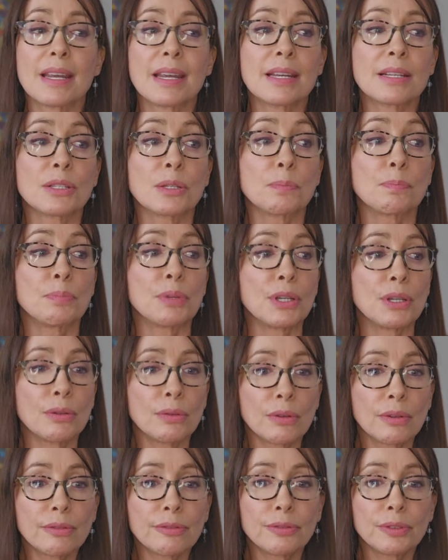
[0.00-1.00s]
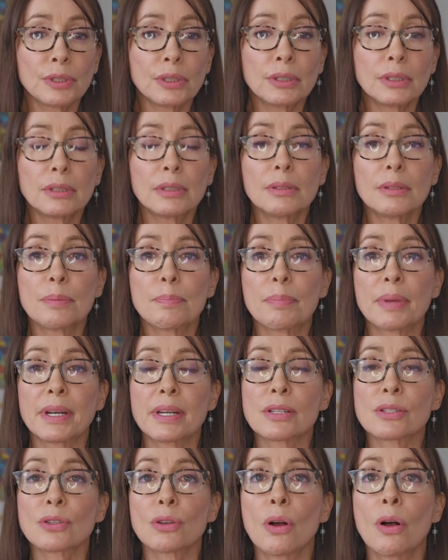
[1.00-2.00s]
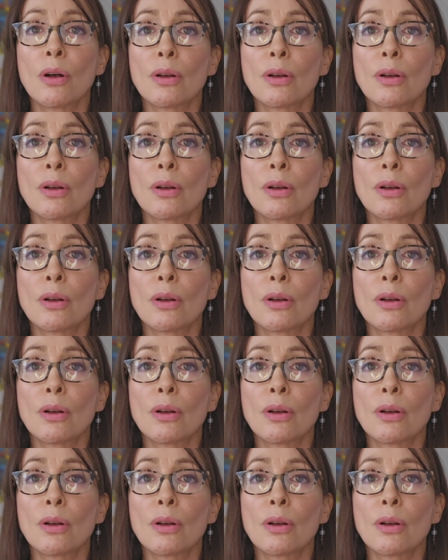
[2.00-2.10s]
It's beautiful, but it's